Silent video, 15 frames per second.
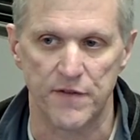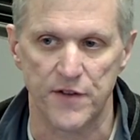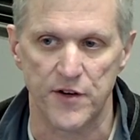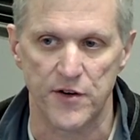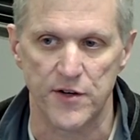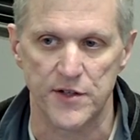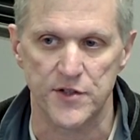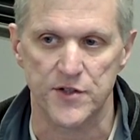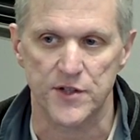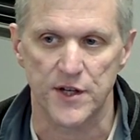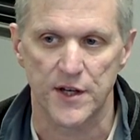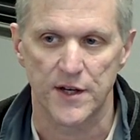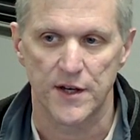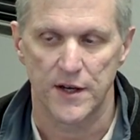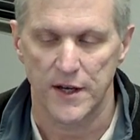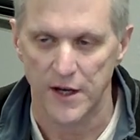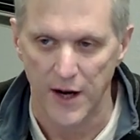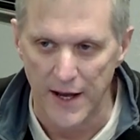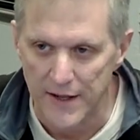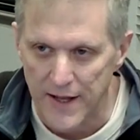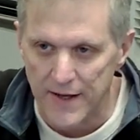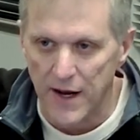there is,
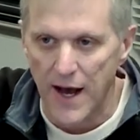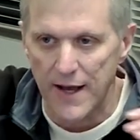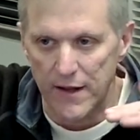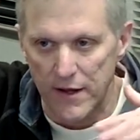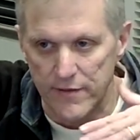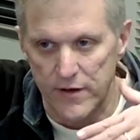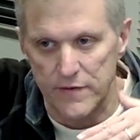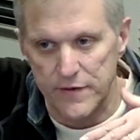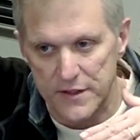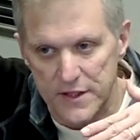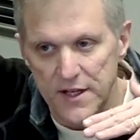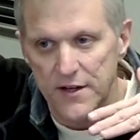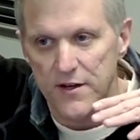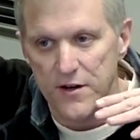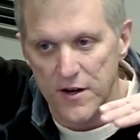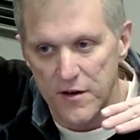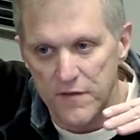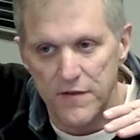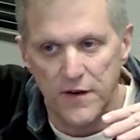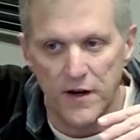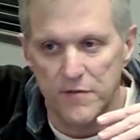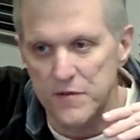at high level, of a tier
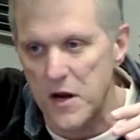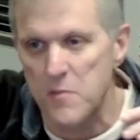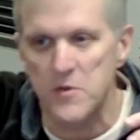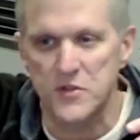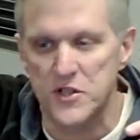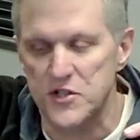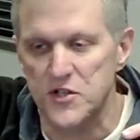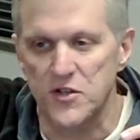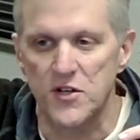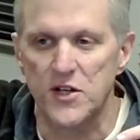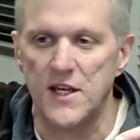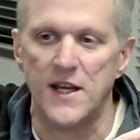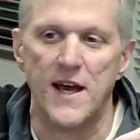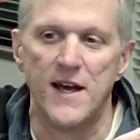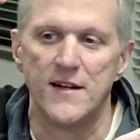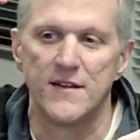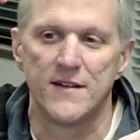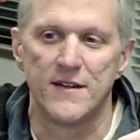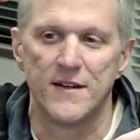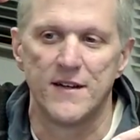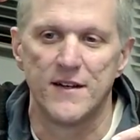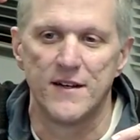of numbers that you're looking
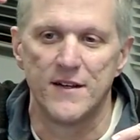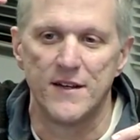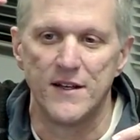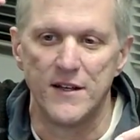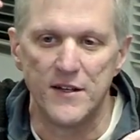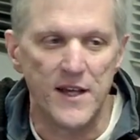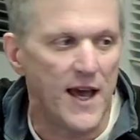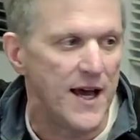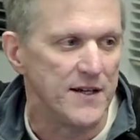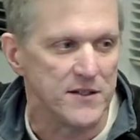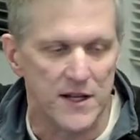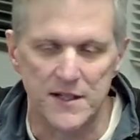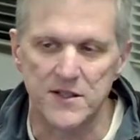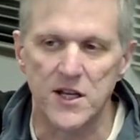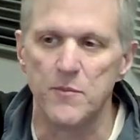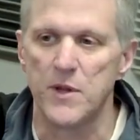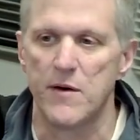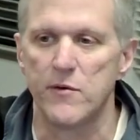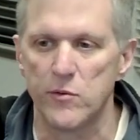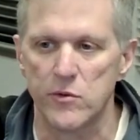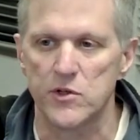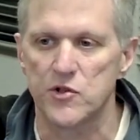at, at some
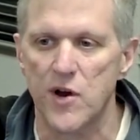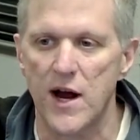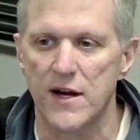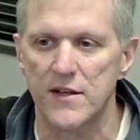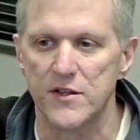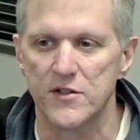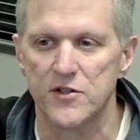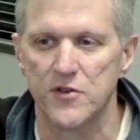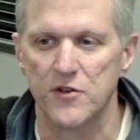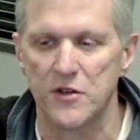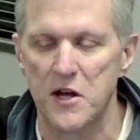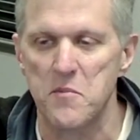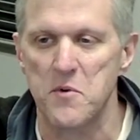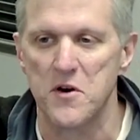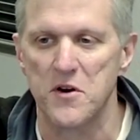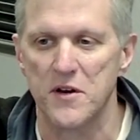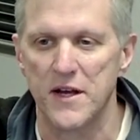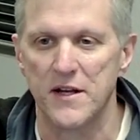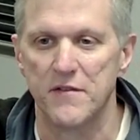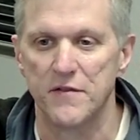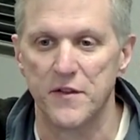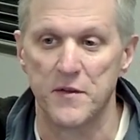level, we're tracking the total number,
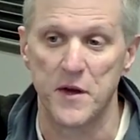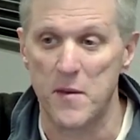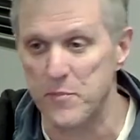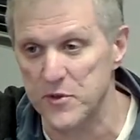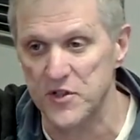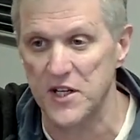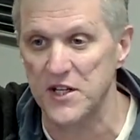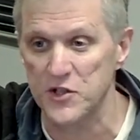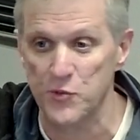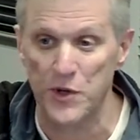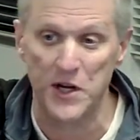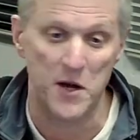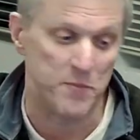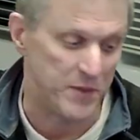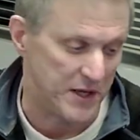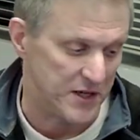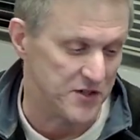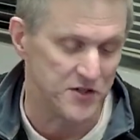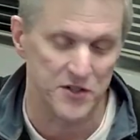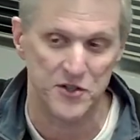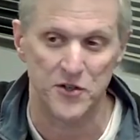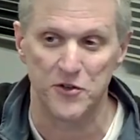and if that percentage went up
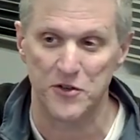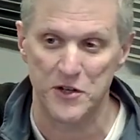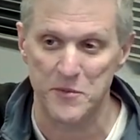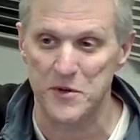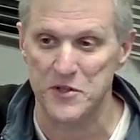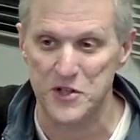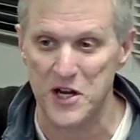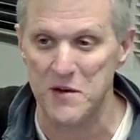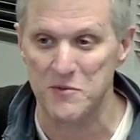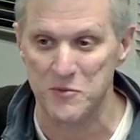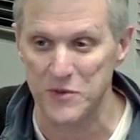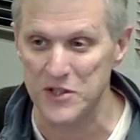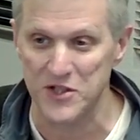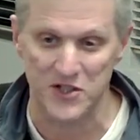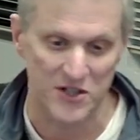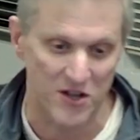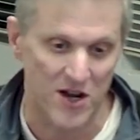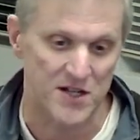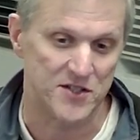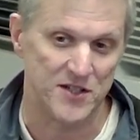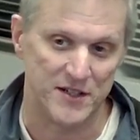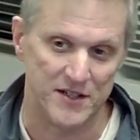because the total number of jobs, we just
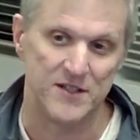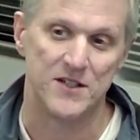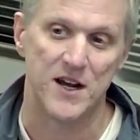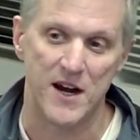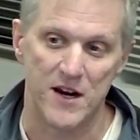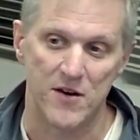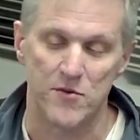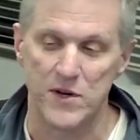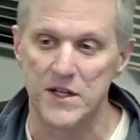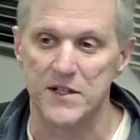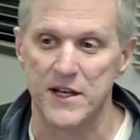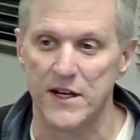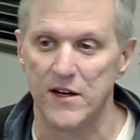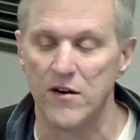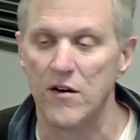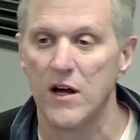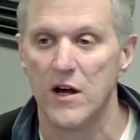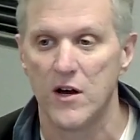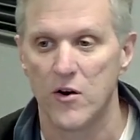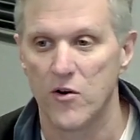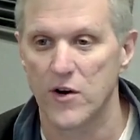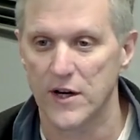lost an entire retail
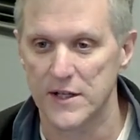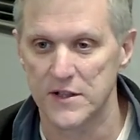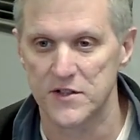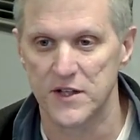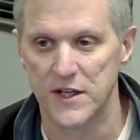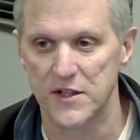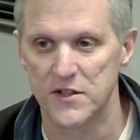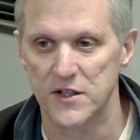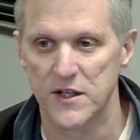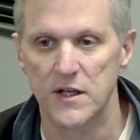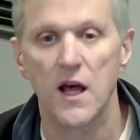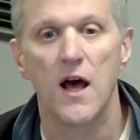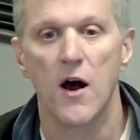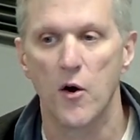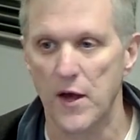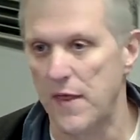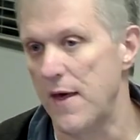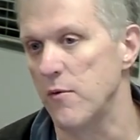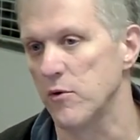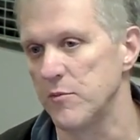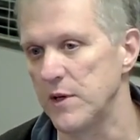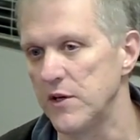organization, okay,
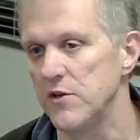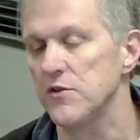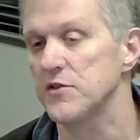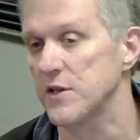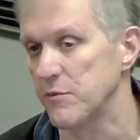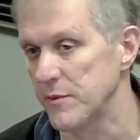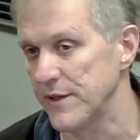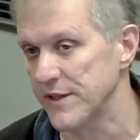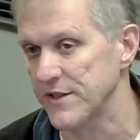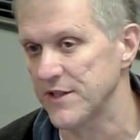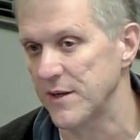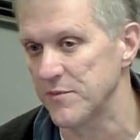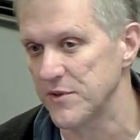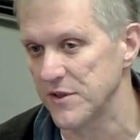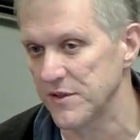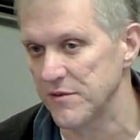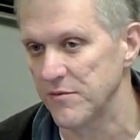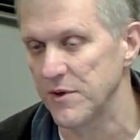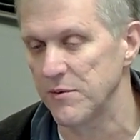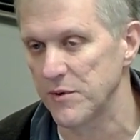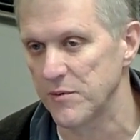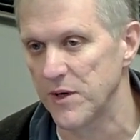that would be news, that would be an exception,
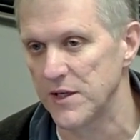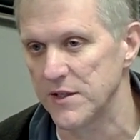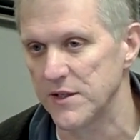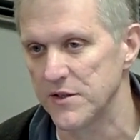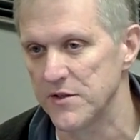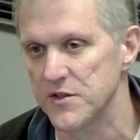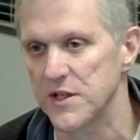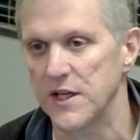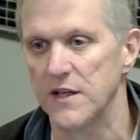we would want to understand.